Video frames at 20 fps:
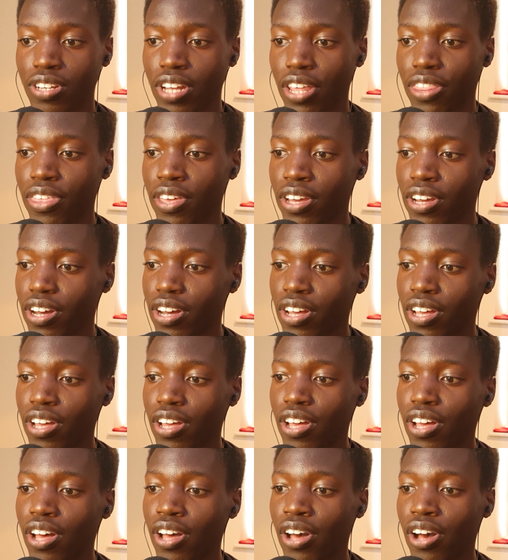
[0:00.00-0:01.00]
I think
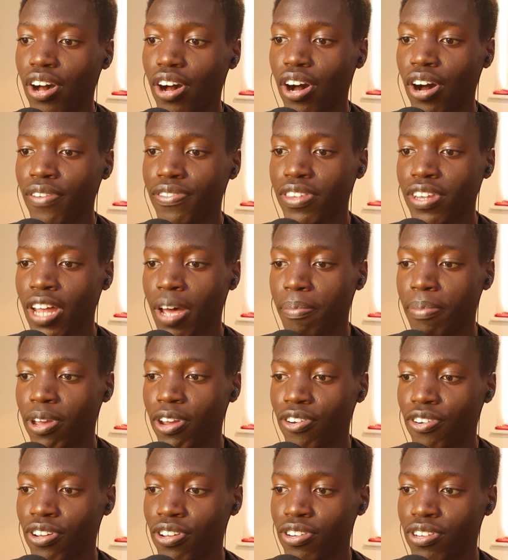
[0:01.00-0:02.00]
after that
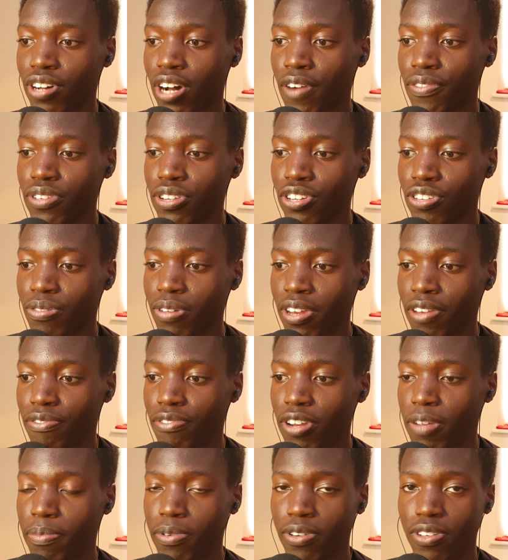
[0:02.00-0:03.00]
period, after the
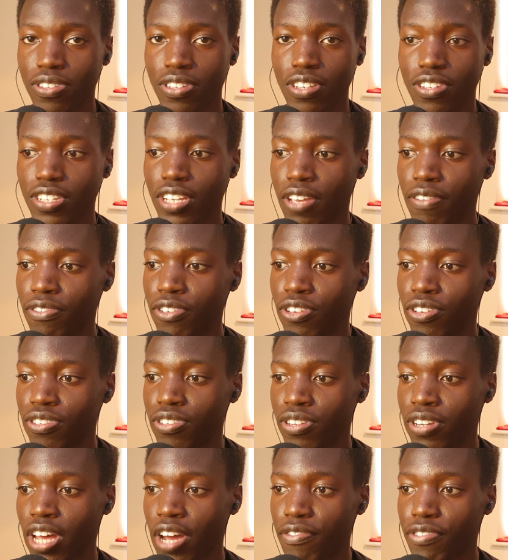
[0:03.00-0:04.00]
23.6k views
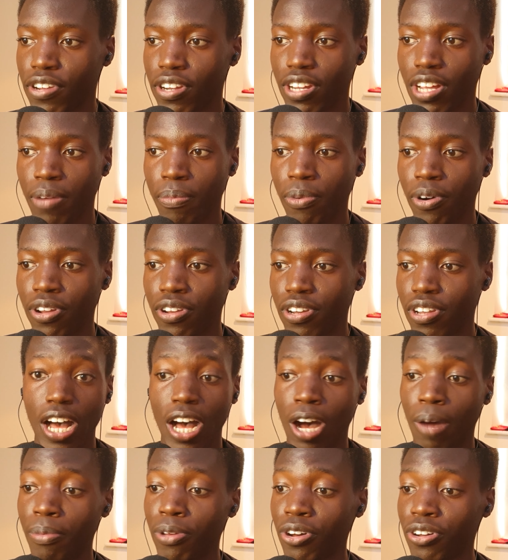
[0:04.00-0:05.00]
on the African Dab one,
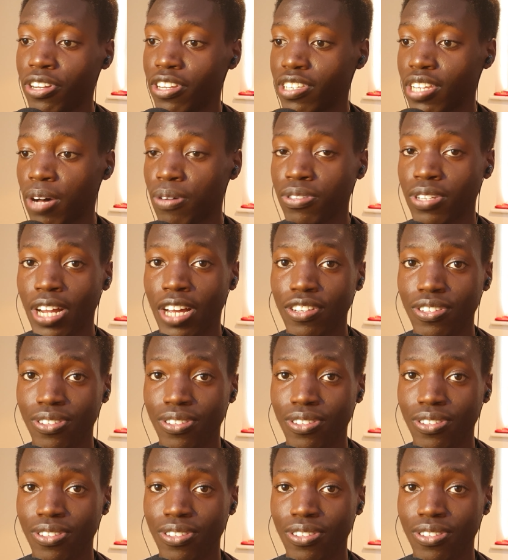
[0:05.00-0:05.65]
I'll be honest, I wasn't as